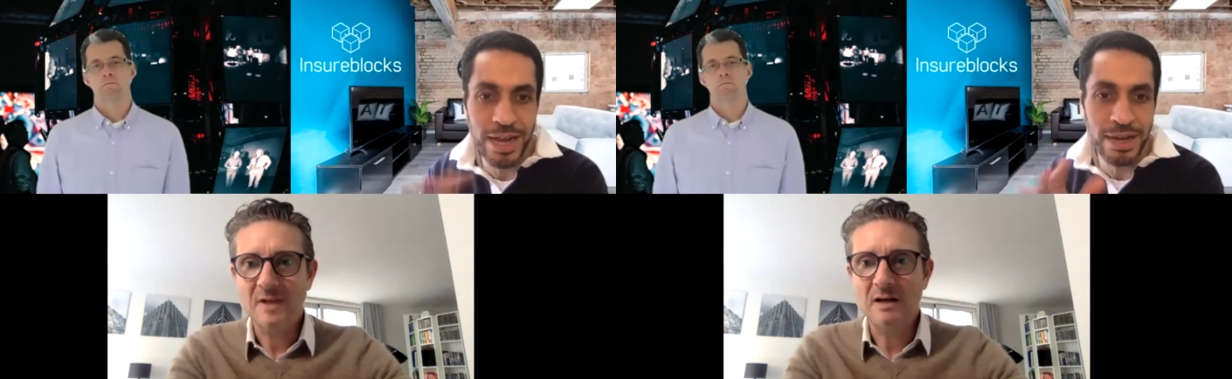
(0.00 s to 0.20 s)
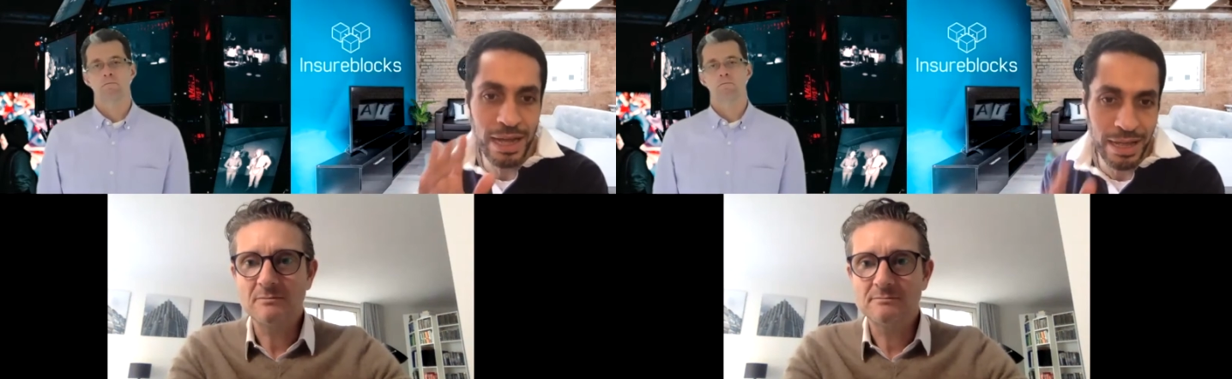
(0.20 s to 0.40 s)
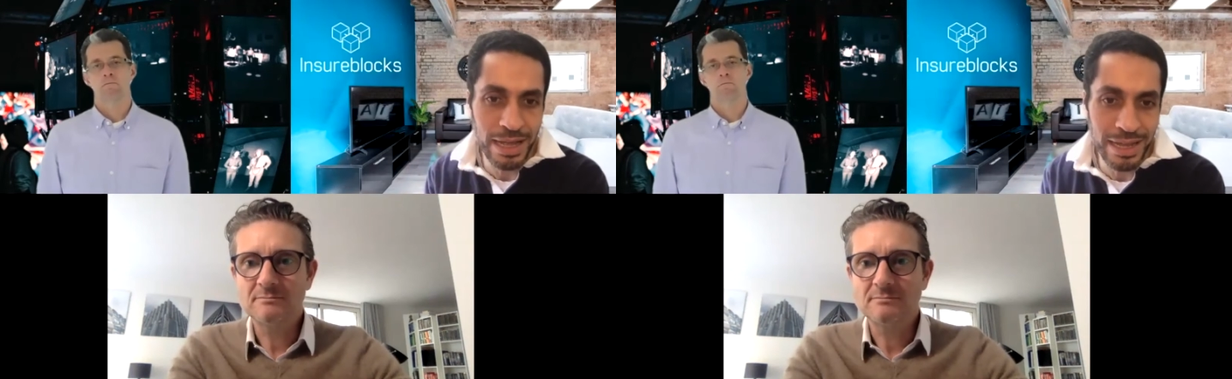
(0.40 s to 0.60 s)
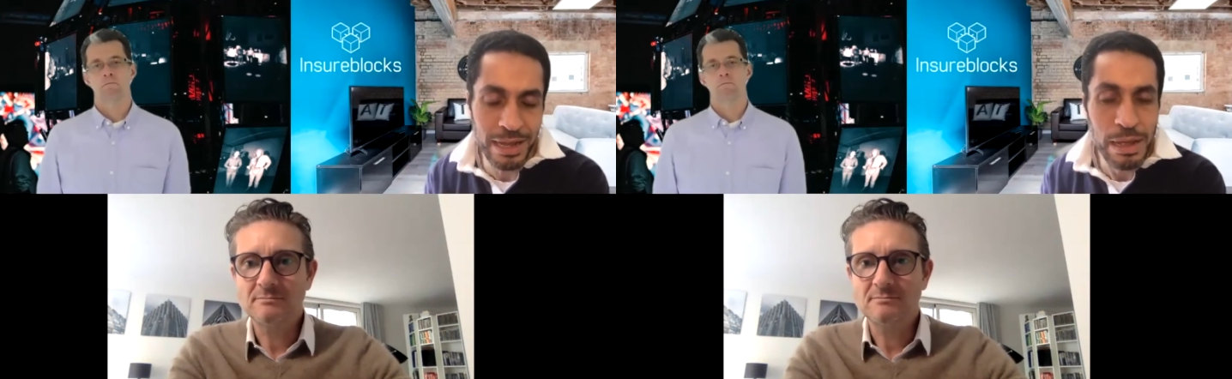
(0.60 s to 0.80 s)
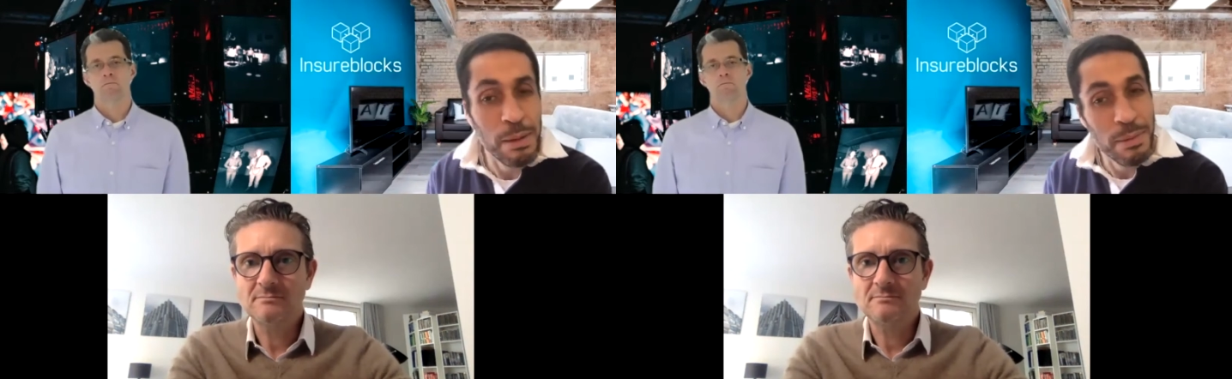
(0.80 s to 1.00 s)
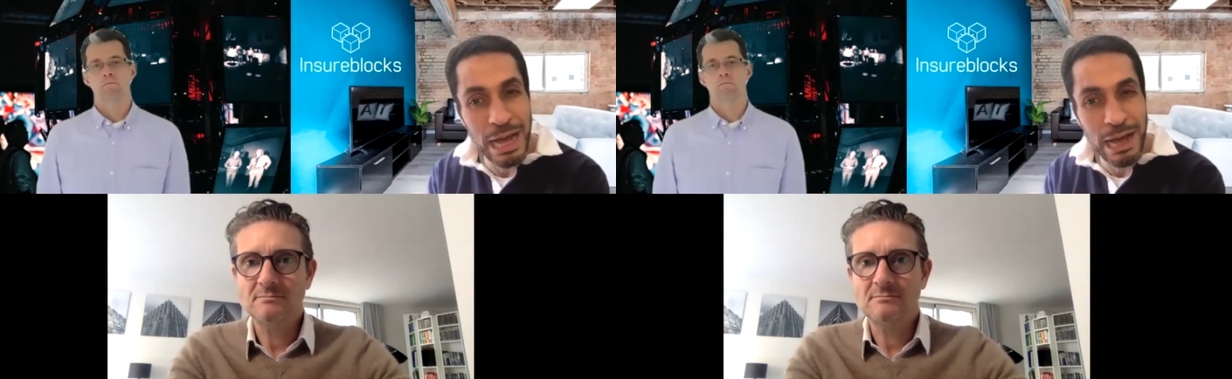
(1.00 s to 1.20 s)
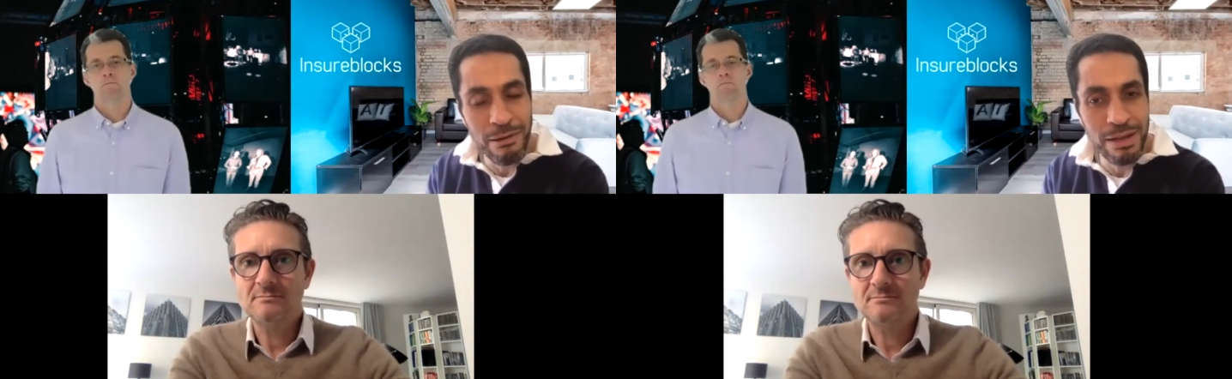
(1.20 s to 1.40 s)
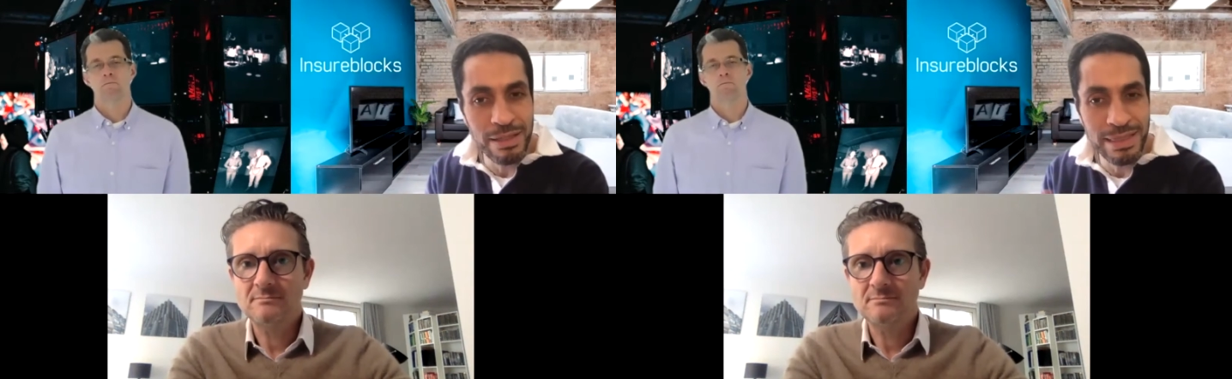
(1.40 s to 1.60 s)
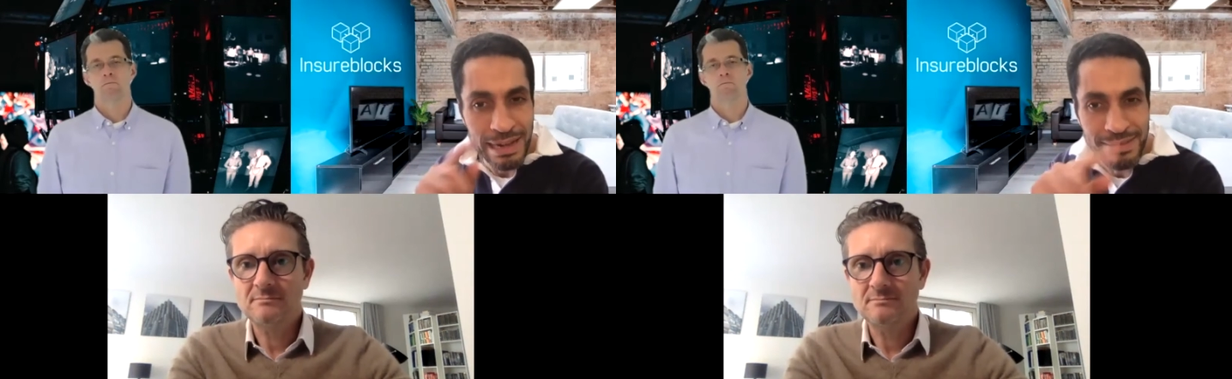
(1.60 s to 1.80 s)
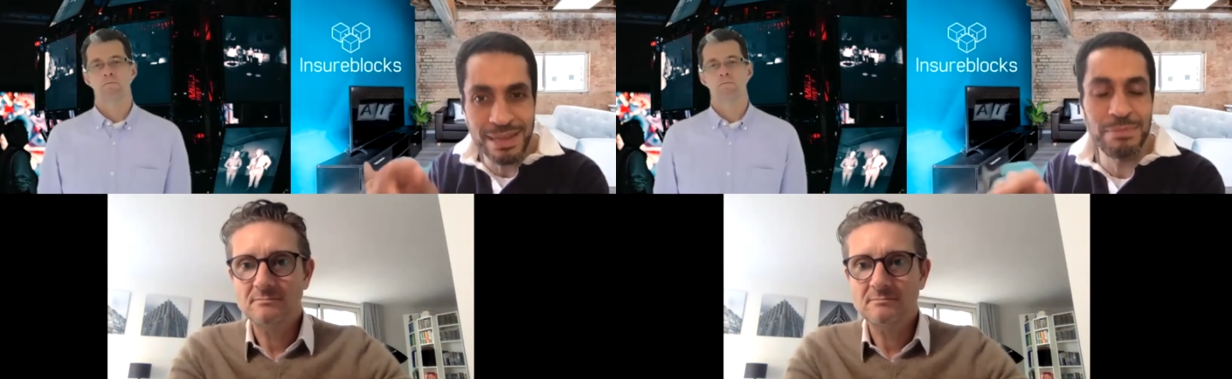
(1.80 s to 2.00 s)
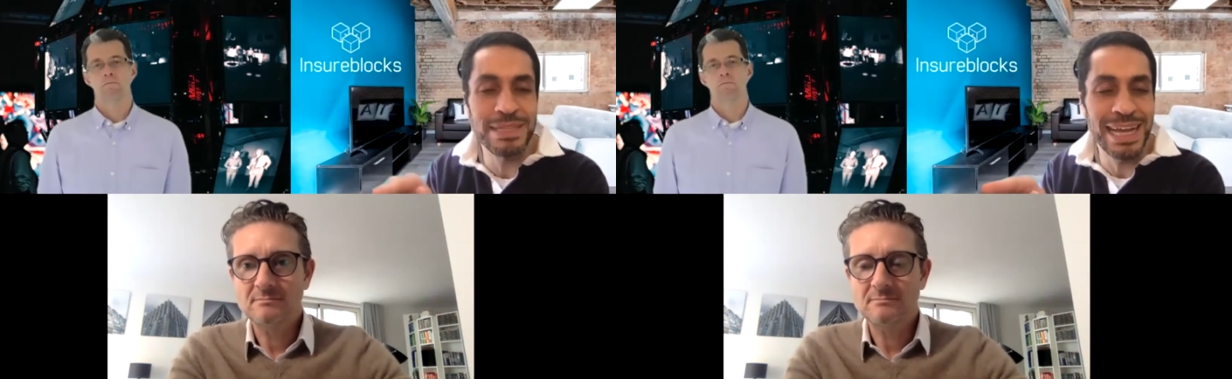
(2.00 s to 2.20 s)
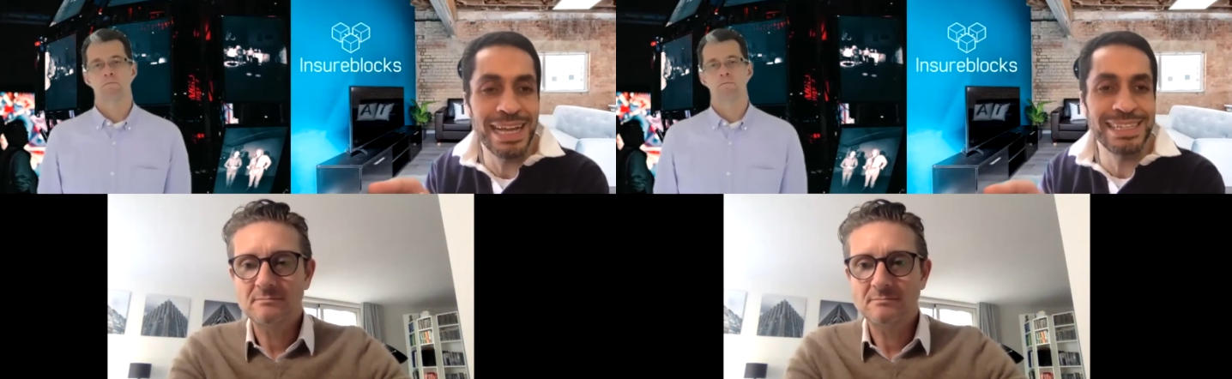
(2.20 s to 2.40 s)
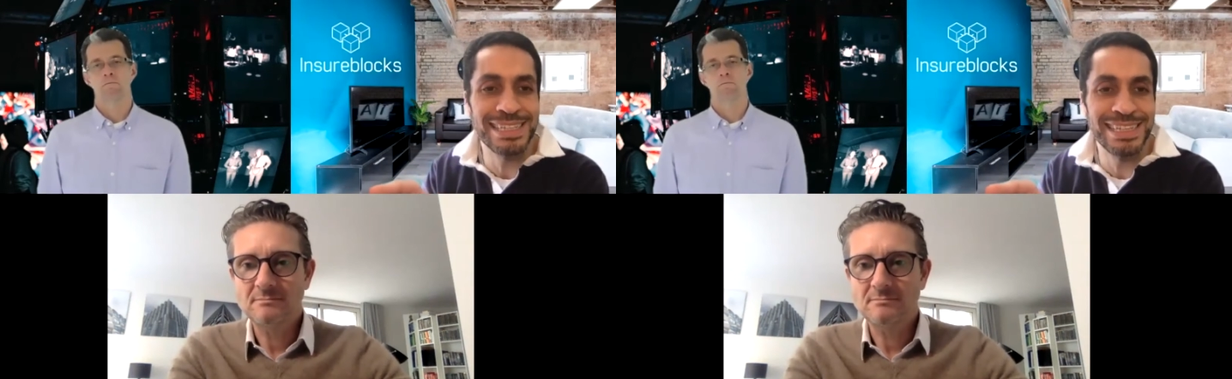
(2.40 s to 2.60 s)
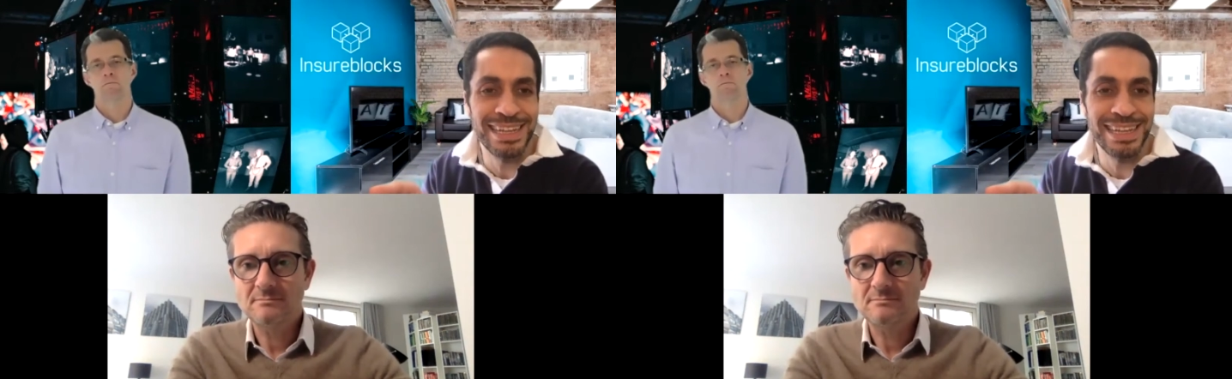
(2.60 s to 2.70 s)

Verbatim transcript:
Speaker 1: Yeah. Now that same desk,